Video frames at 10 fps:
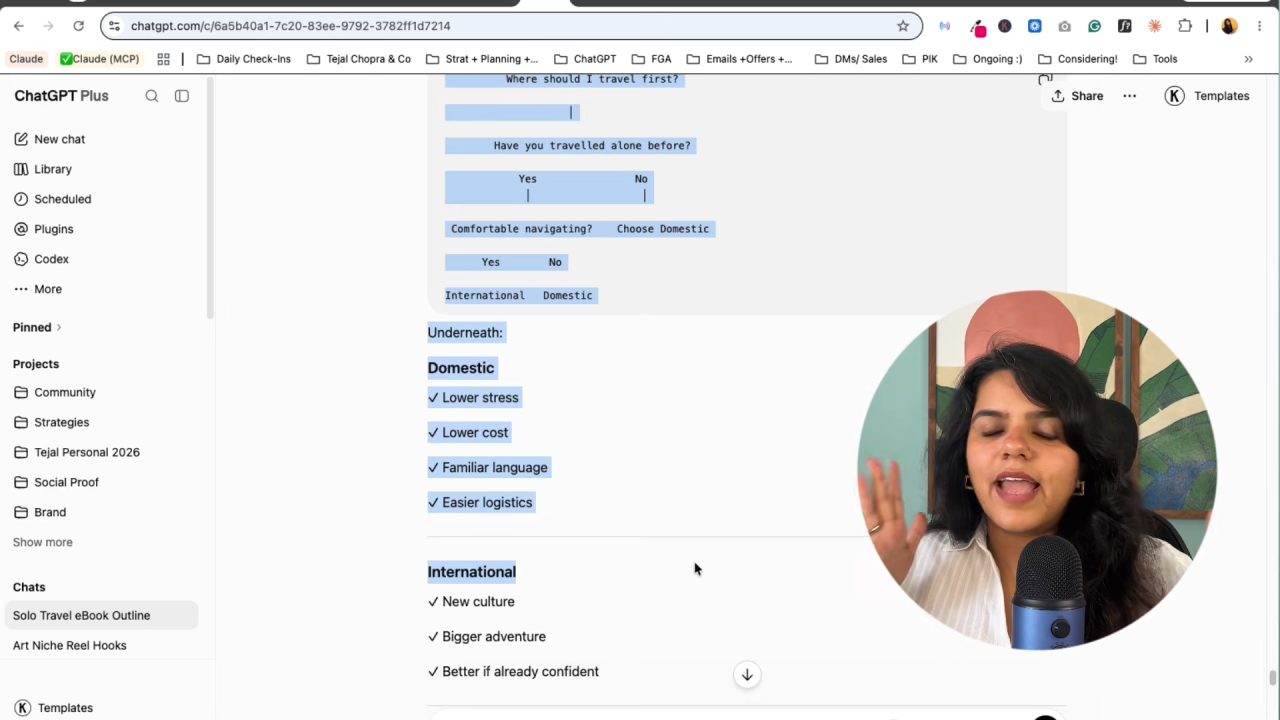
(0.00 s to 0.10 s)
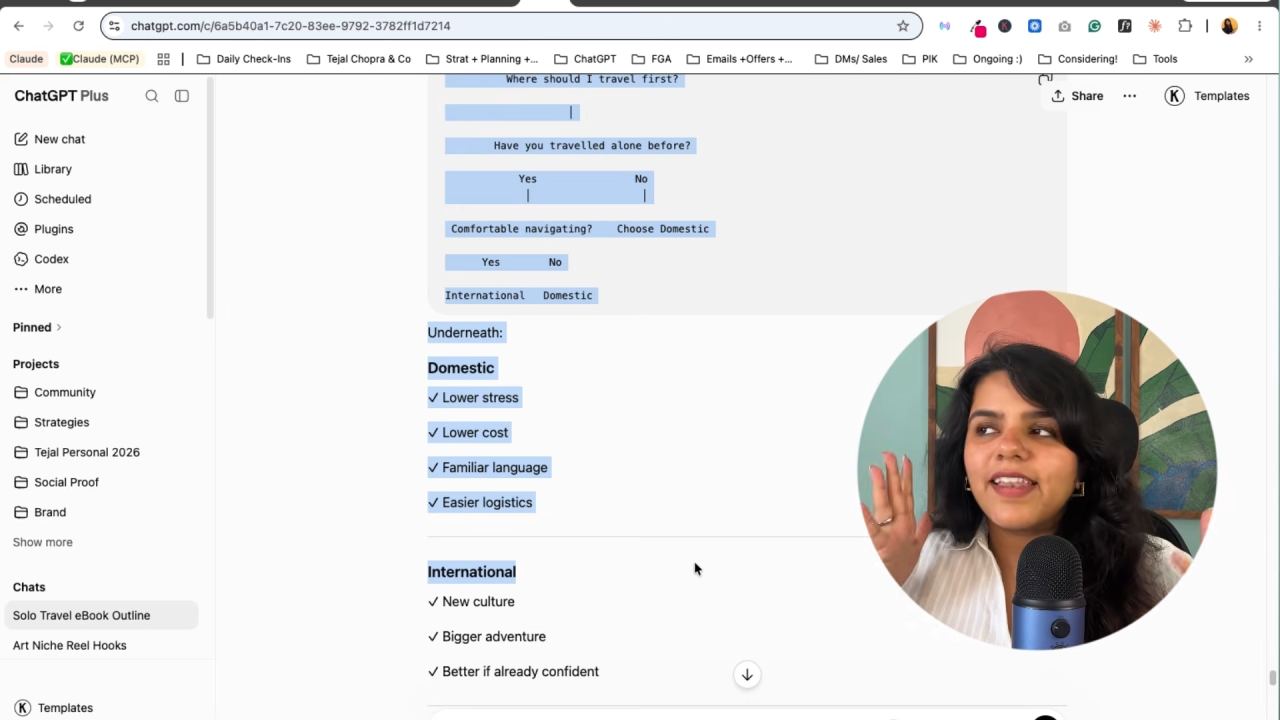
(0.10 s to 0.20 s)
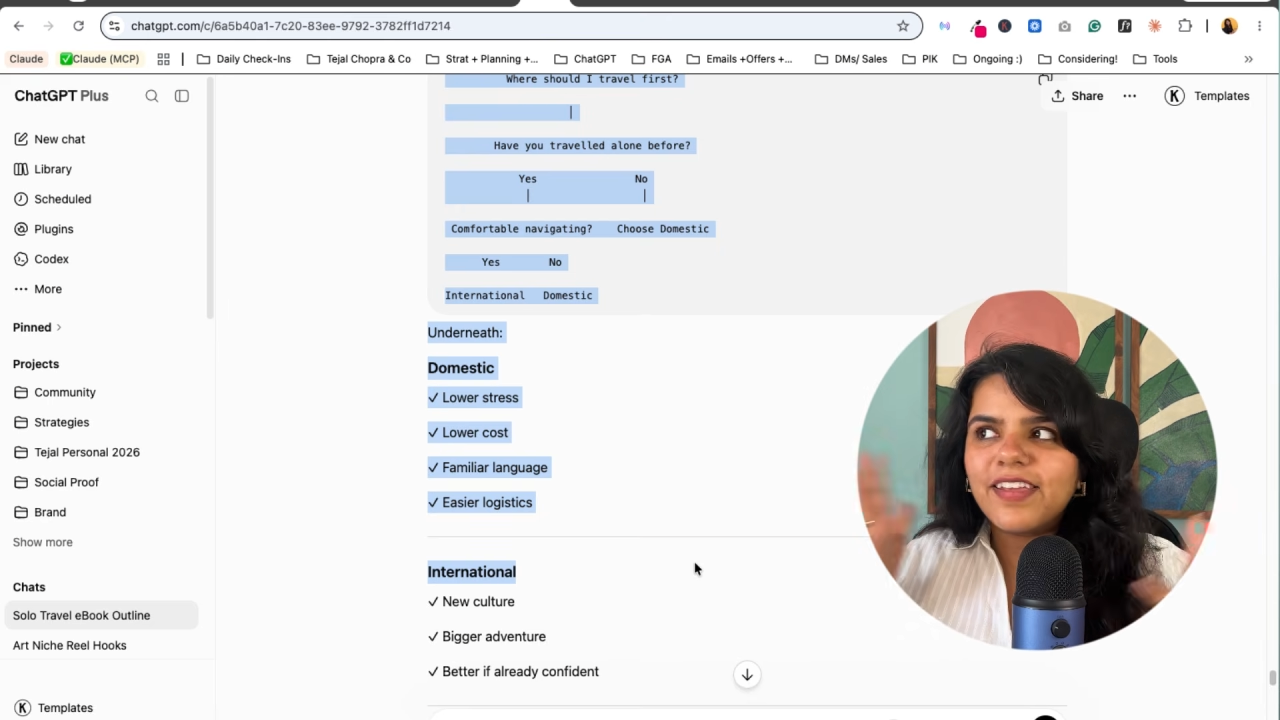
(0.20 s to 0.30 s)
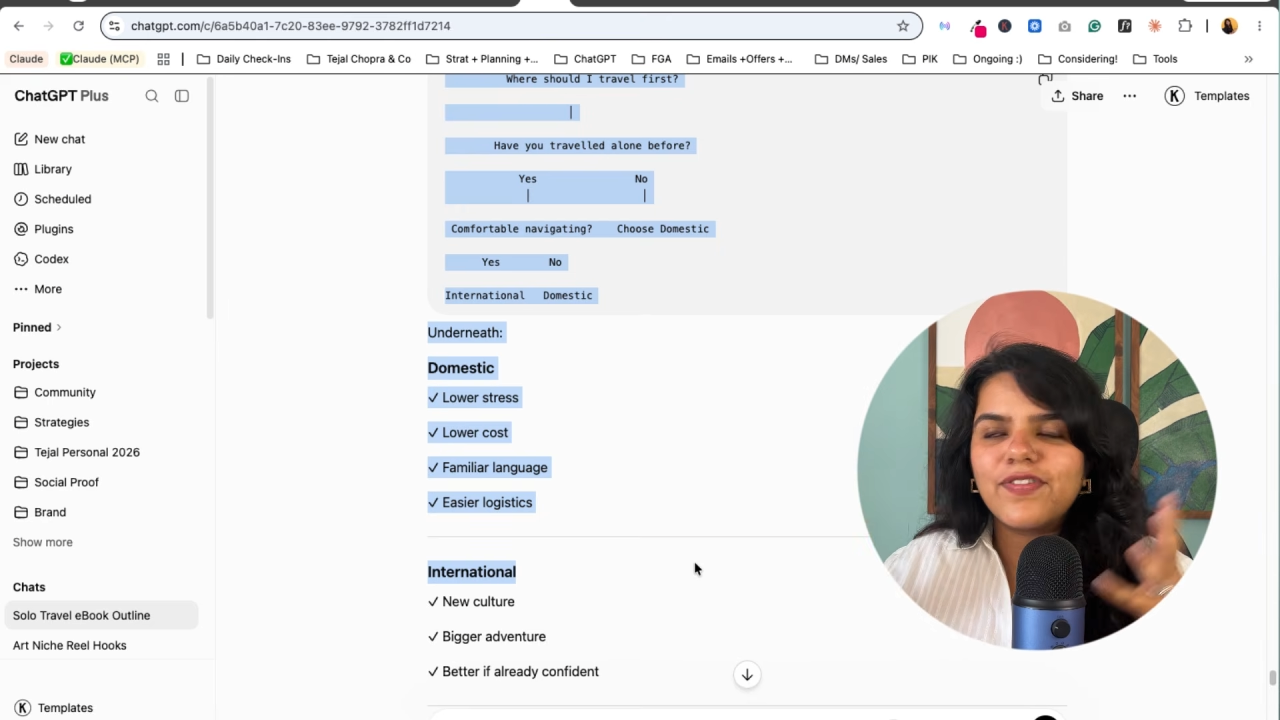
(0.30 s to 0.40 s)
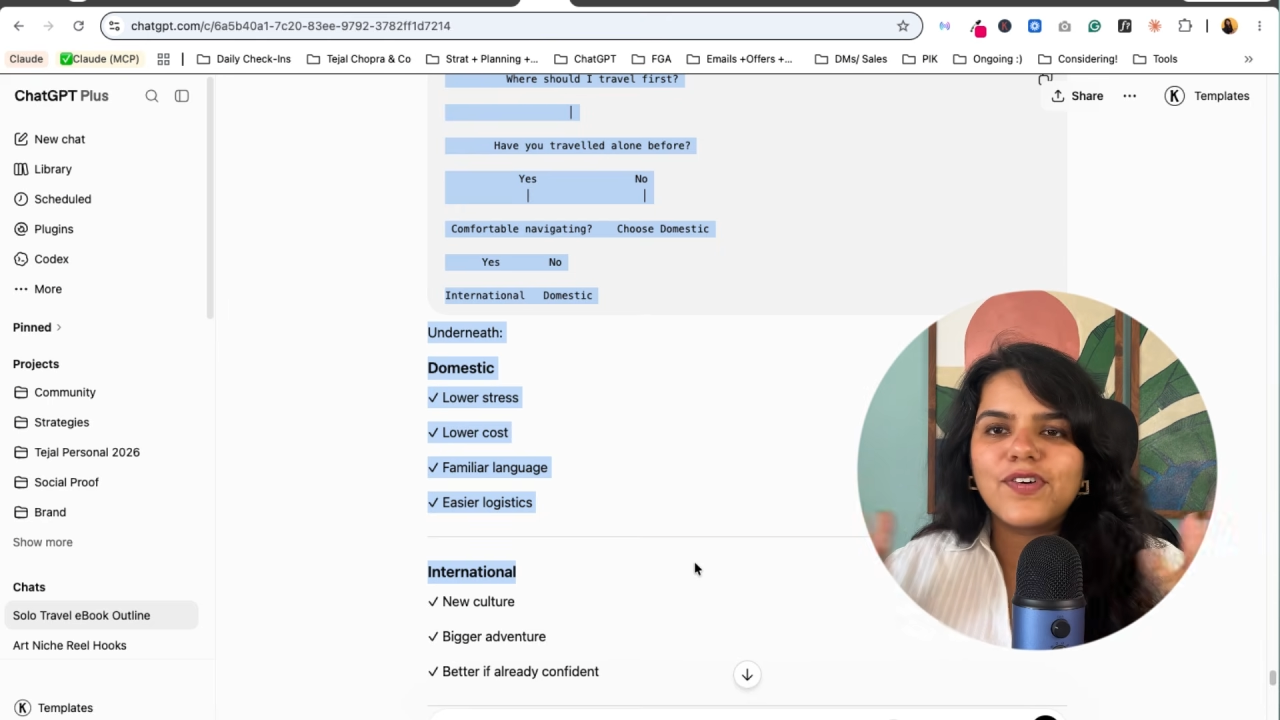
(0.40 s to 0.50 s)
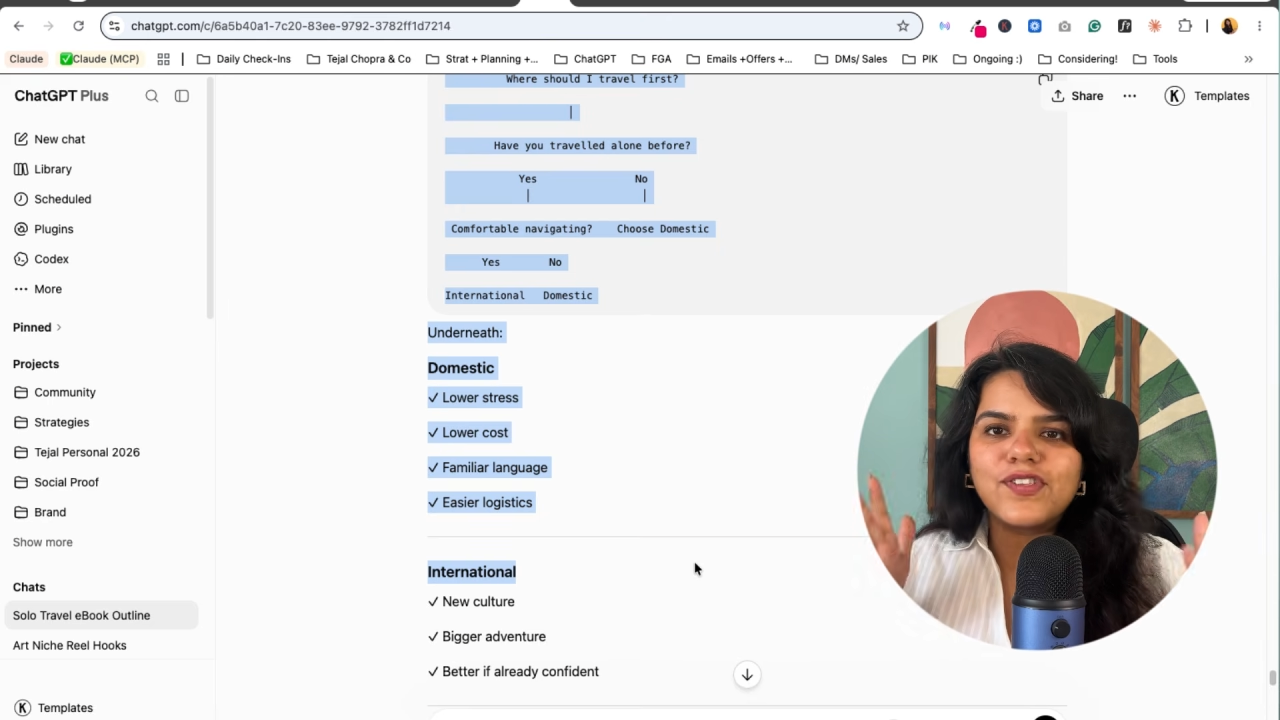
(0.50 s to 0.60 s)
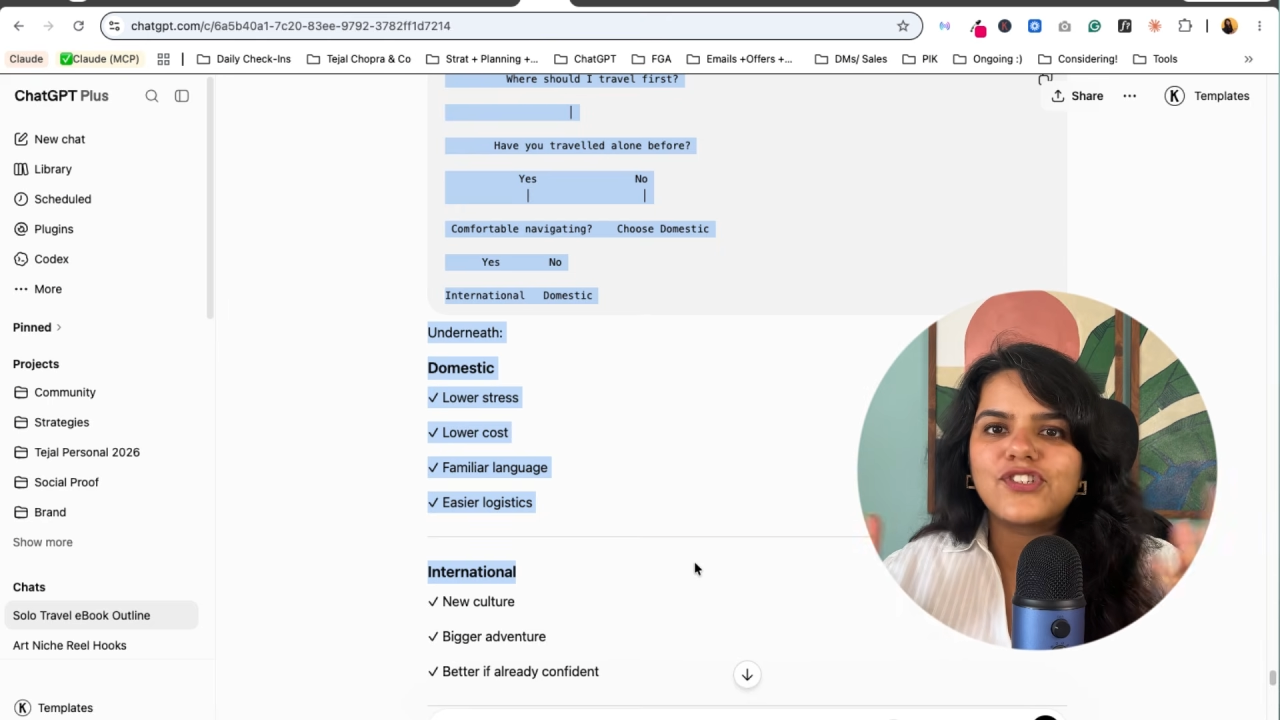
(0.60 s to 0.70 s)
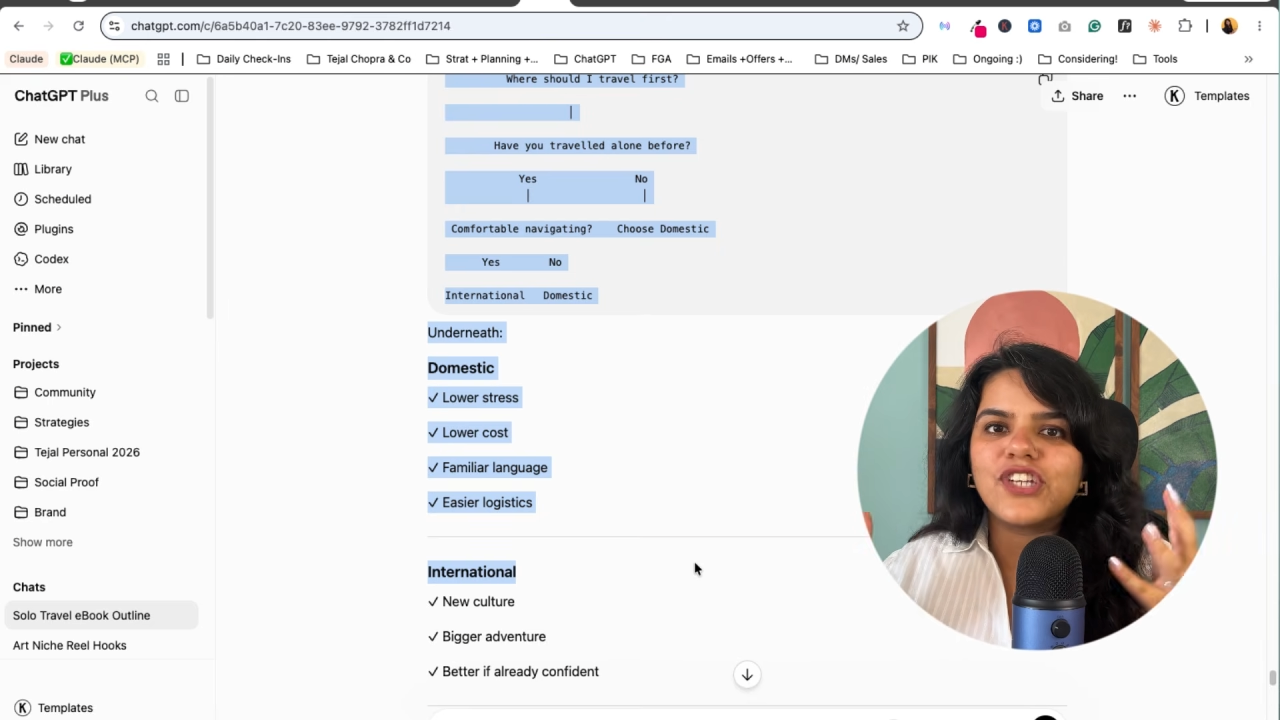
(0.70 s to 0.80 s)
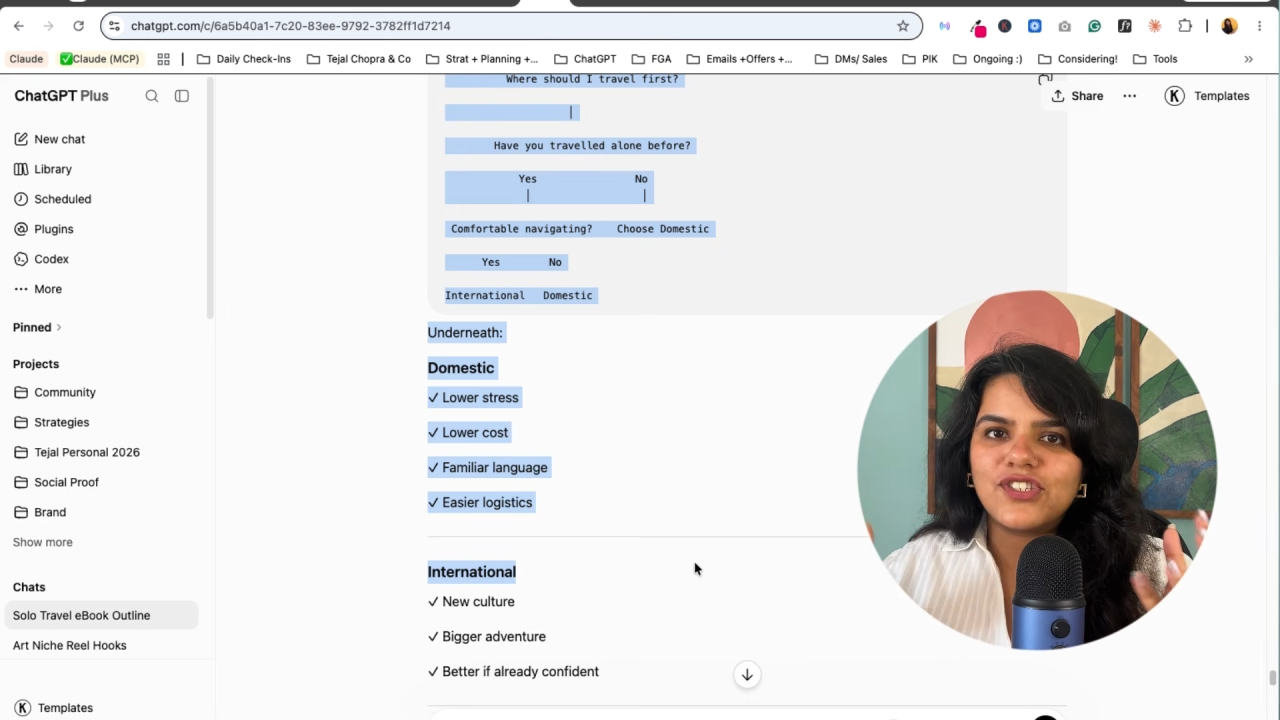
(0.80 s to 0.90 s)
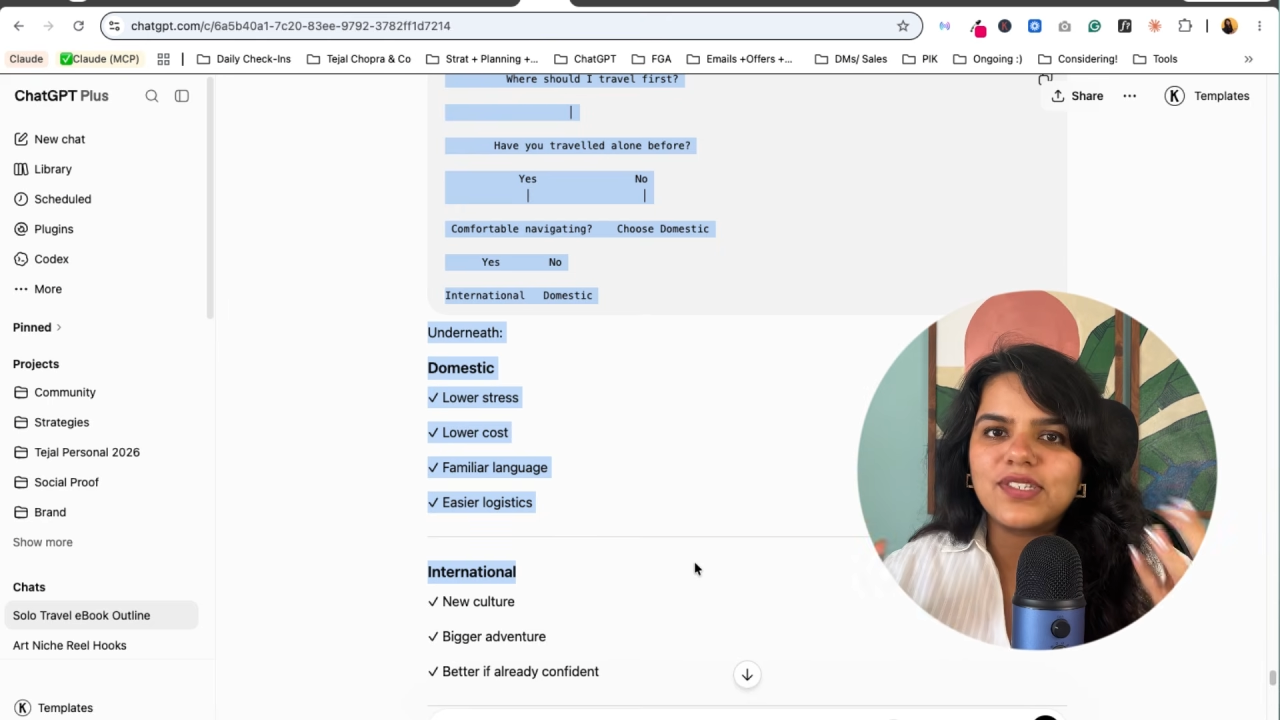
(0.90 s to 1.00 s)
any further
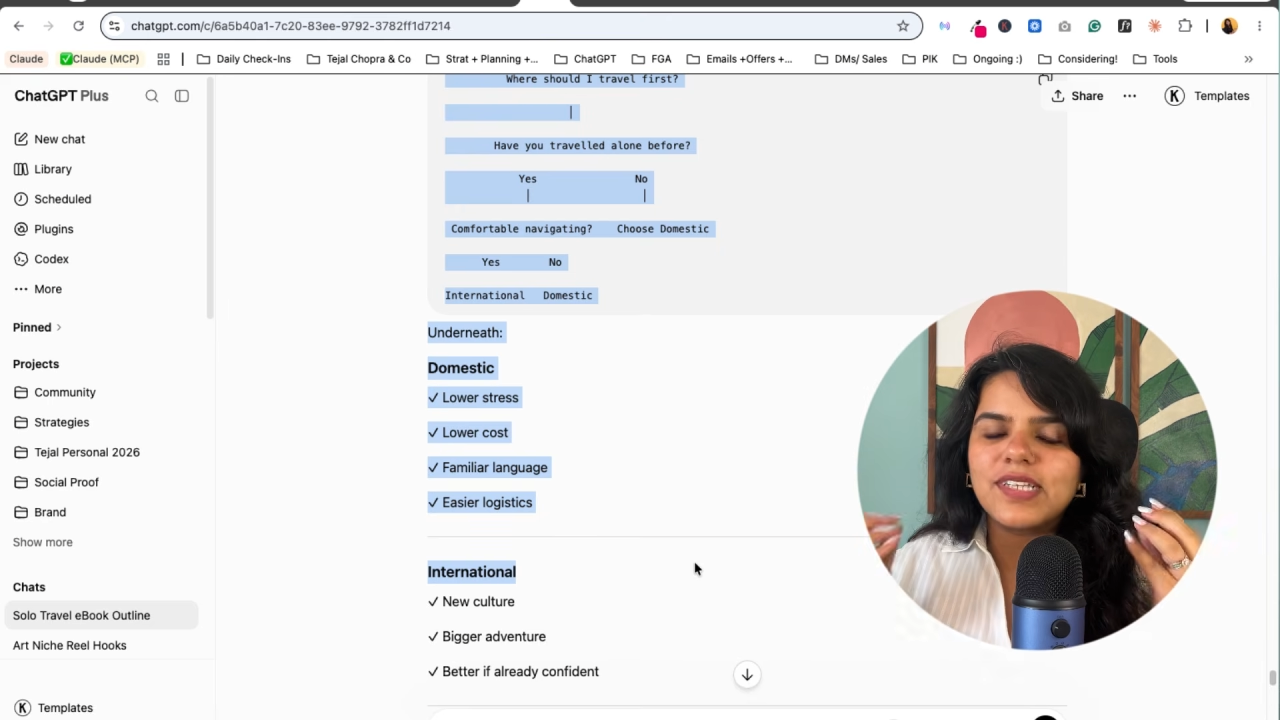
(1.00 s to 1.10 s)
changes,